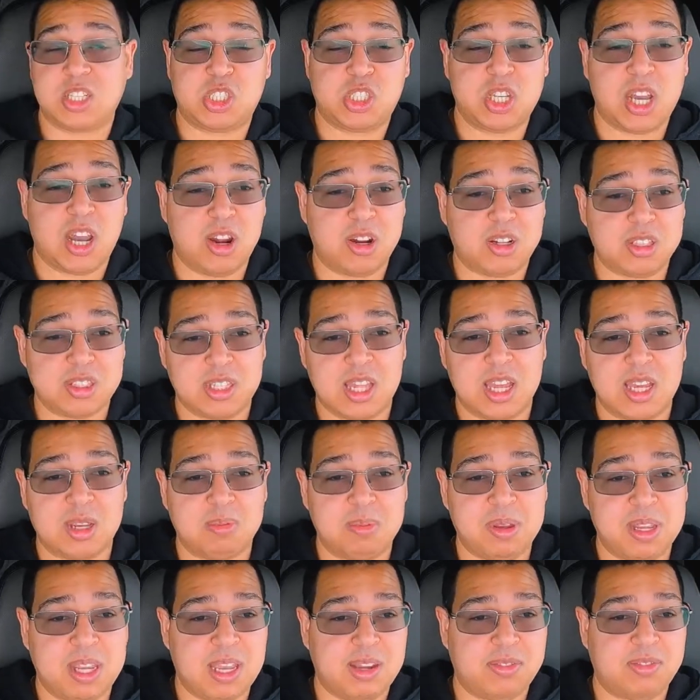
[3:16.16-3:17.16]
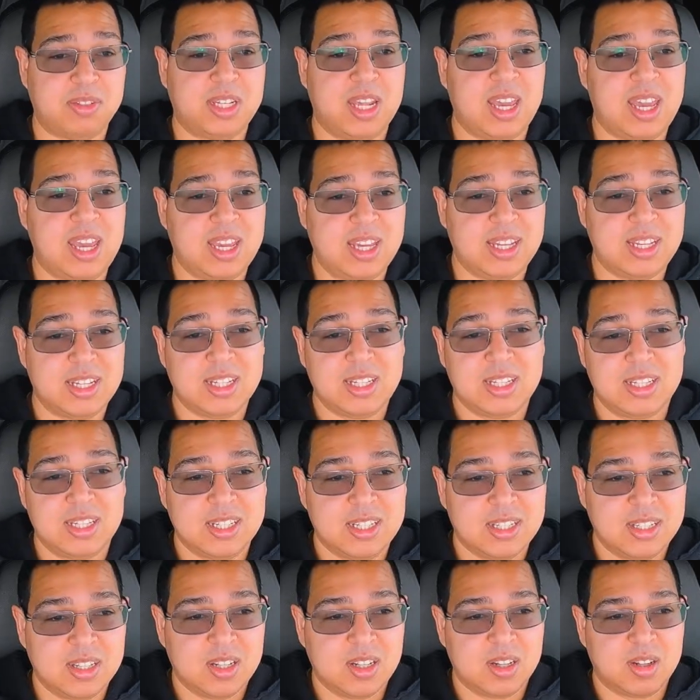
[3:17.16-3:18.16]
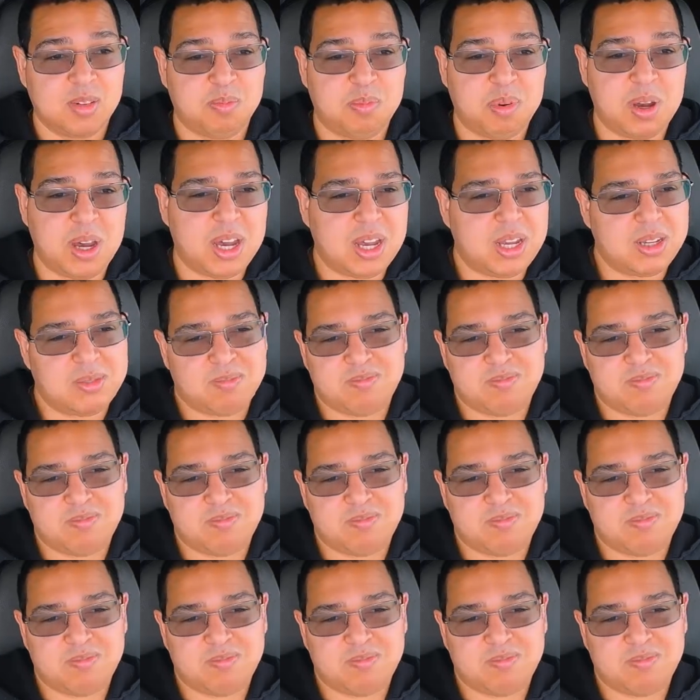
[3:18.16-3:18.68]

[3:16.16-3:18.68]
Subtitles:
showers like me every day. But